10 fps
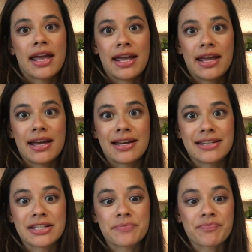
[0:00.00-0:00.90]

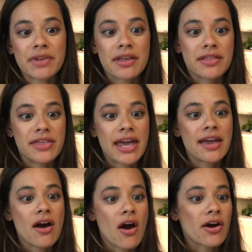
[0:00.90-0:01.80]
and
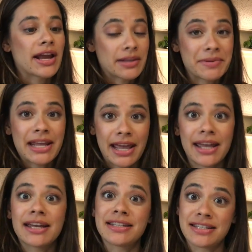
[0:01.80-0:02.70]
they are, I mean,
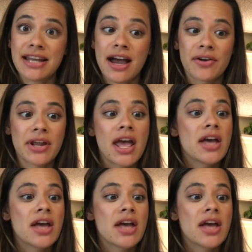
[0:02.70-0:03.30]
hands down,